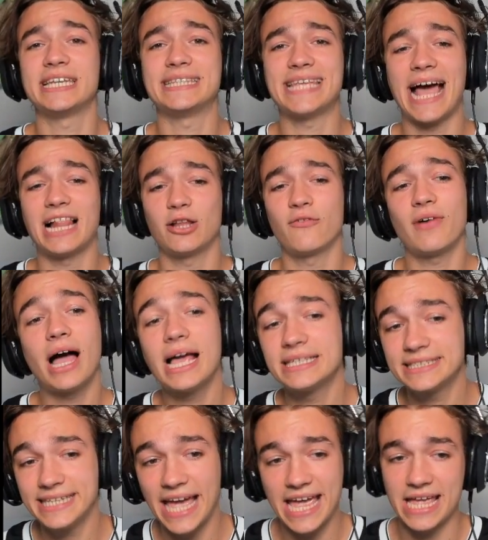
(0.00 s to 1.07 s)

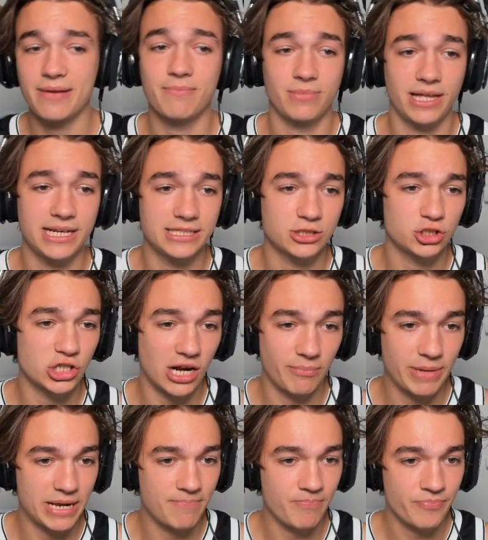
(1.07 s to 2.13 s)
televised game, ladies and
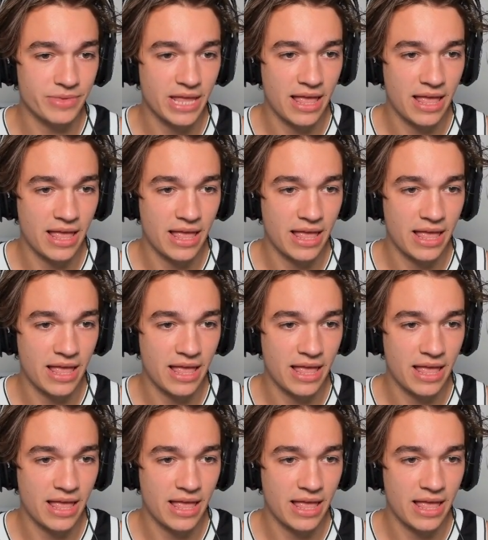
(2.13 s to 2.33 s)
gentlemen.